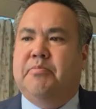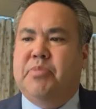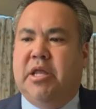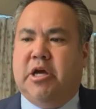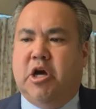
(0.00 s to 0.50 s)

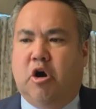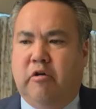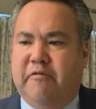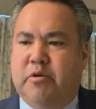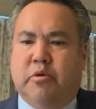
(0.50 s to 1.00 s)

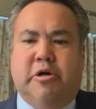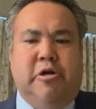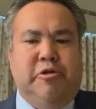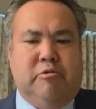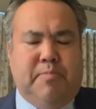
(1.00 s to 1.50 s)
COVID
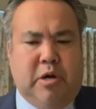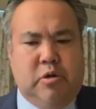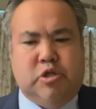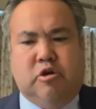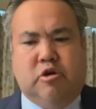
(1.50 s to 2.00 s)
world or a
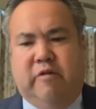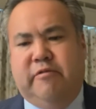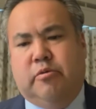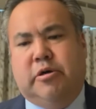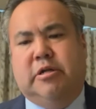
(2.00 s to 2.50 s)
post-COVID
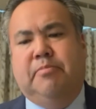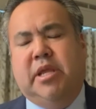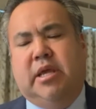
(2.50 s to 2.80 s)
world